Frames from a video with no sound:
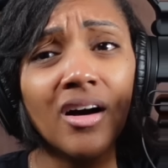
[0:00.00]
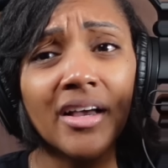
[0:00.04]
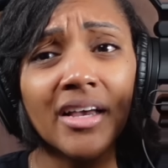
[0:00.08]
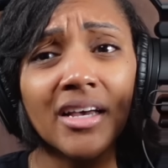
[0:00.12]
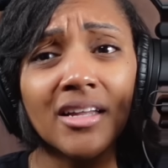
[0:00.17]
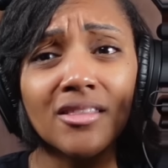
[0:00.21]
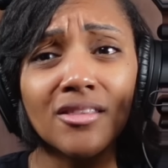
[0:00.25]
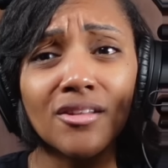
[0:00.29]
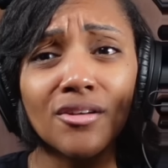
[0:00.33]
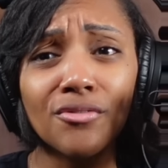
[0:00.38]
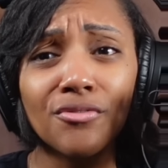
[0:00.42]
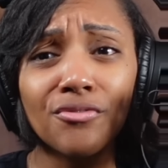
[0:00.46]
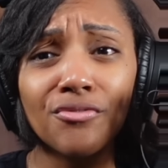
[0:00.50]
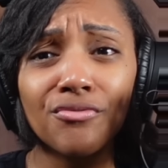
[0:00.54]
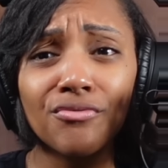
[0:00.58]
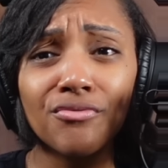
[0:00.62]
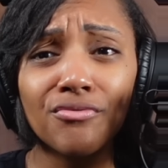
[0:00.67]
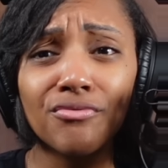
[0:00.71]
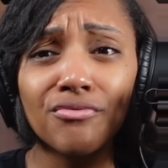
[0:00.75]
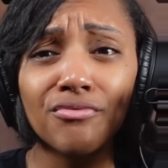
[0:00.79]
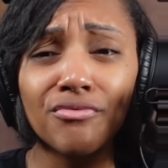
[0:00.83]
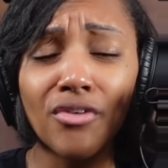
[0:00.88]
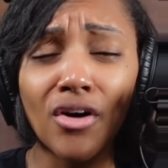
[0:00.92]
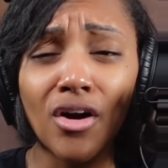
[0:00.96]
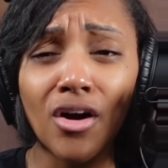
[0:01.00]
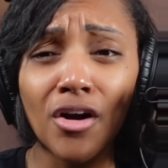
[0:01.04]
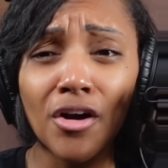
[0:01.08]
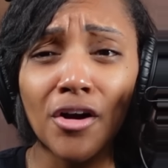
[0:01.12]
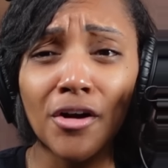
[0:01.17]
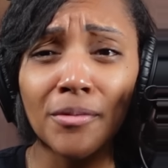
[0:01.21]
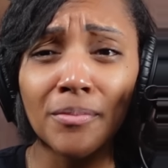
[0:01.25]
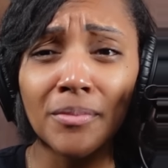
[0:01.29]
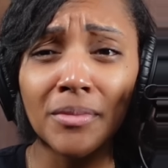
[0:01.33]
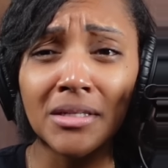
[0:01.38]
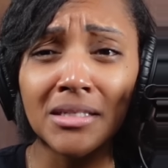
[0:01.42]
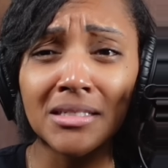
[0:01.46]
at the
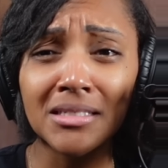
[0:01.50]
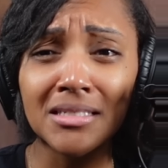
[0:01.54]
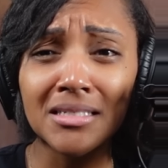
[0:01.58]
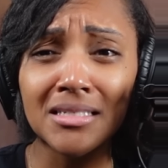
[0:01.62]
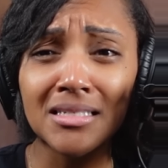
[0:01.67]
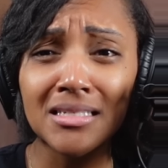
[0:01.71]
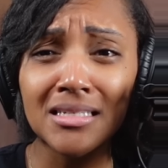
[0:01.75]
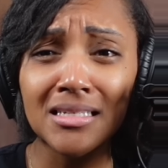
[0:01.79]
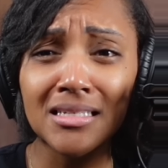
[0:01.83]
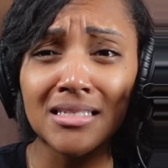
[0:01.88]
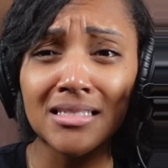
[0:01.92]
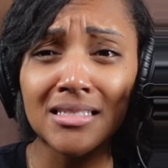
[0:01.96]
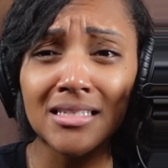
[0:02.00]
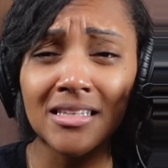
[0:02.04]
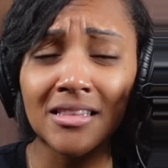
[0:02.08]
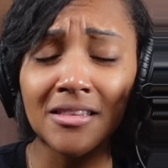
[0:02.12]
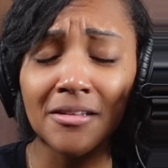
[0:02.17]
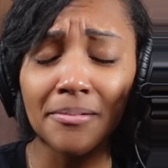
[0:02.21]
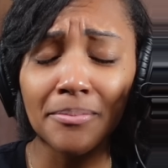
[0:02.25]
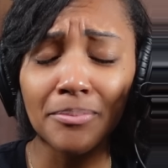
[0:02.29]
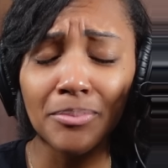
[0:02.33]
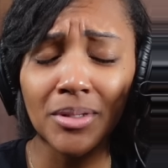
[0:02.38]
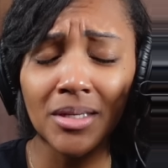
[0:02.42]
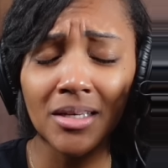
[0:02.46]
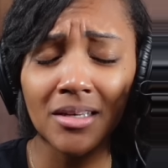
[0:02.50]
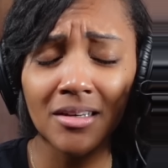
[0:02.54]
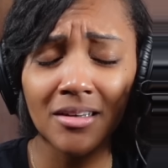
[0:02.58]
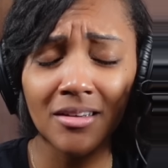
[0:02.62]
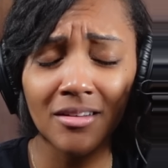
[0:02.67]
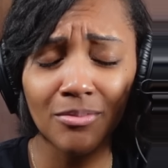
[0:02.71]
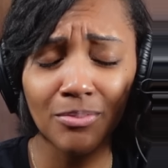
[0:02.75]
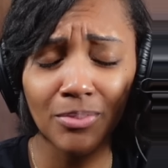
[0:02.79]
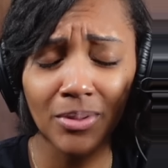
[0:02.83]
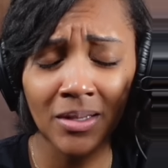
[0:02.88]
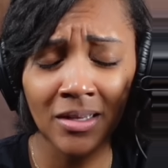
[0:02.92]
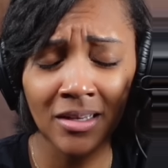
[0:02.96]
farm and deceased in the
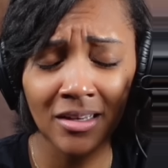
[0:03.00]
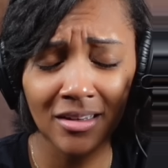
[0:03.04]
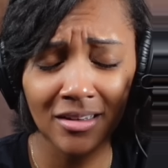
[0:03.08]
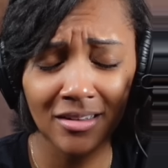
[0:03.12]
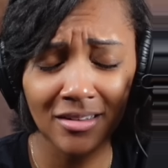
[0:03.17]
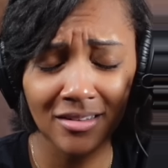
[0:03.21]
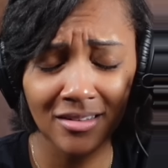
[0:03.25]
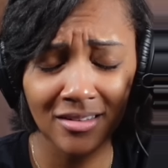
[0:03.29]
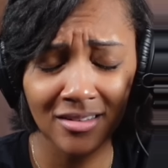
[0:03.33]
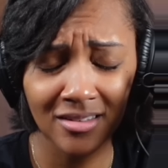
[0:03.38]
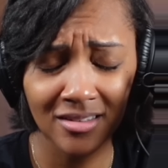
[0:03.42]
pig pen.